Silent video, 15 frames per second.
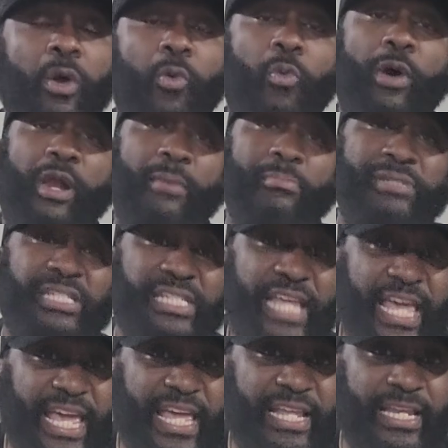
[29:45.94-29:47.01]
What I'm
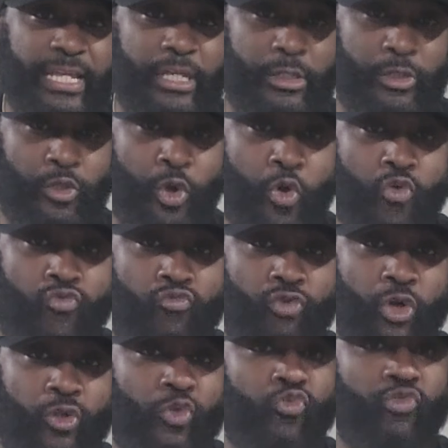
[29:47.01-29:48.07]
saying is, though,
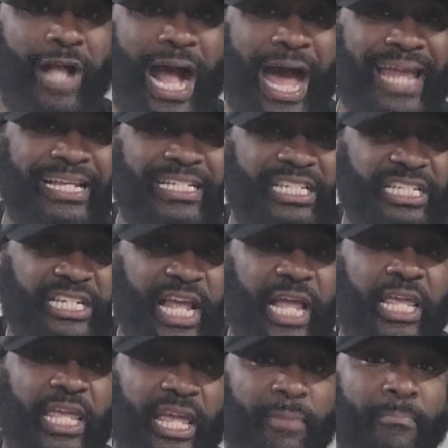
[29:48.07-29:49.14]
you gotta
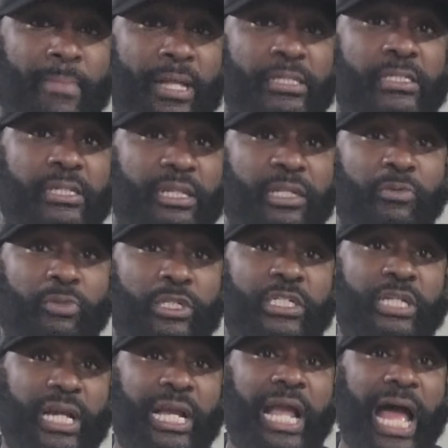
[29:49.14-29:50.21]
check in mentally
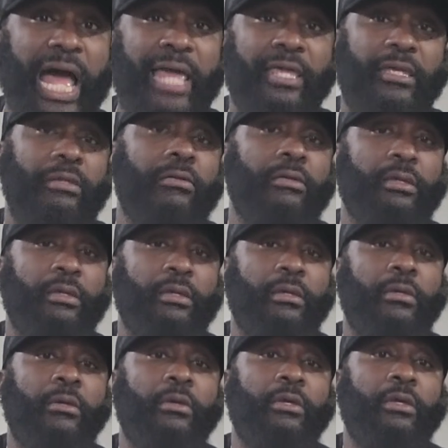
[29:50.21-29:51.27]
with your guy.
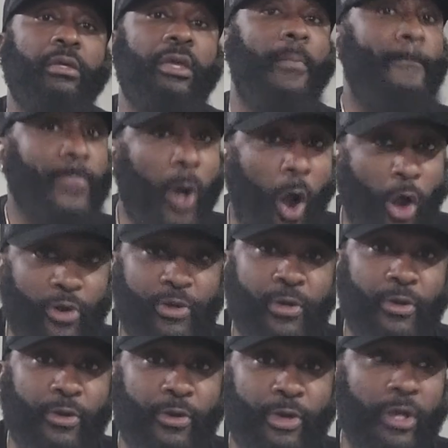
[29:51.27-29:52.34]
your
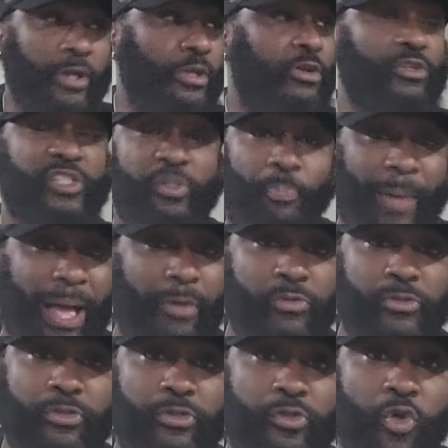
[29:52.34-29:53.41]
partner, your
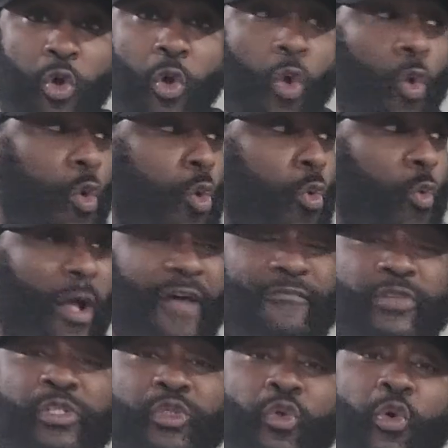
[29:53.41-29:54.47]
spouse, whoever's